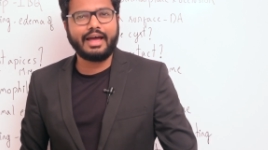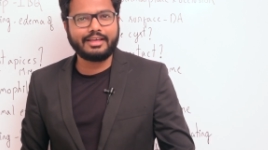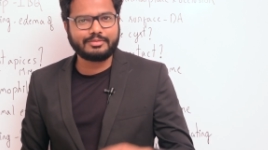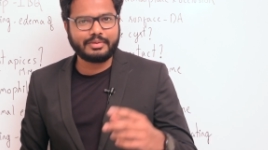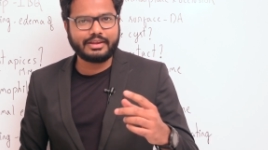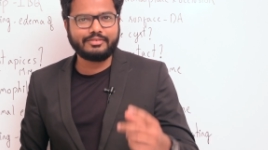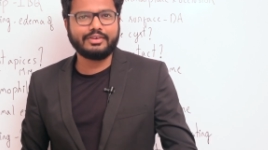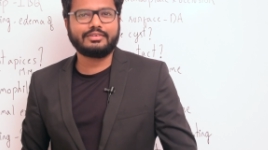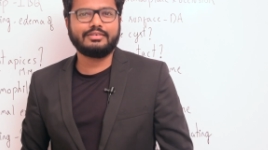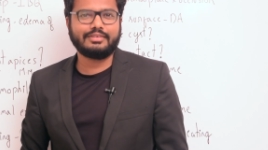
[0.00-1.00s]
as many
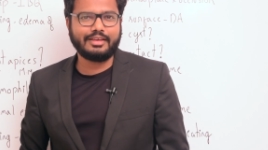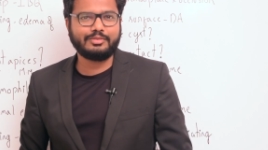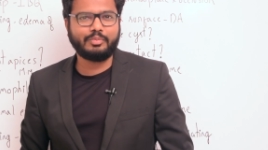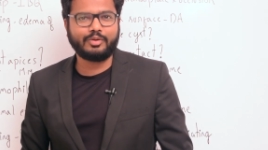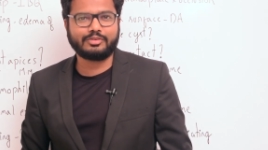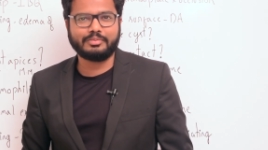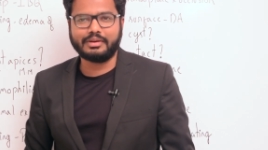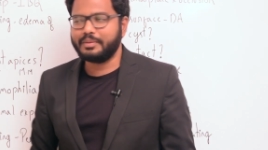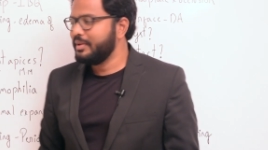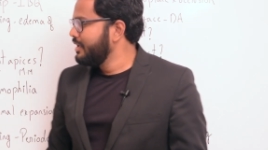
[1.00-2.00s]
questions as
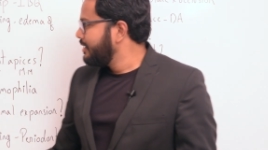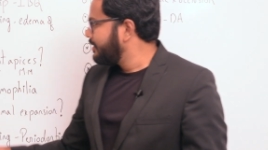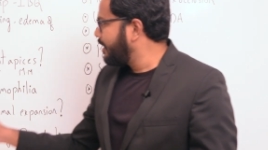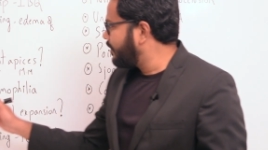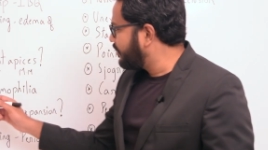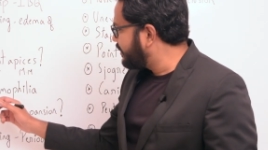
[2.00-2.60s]
possible now uh,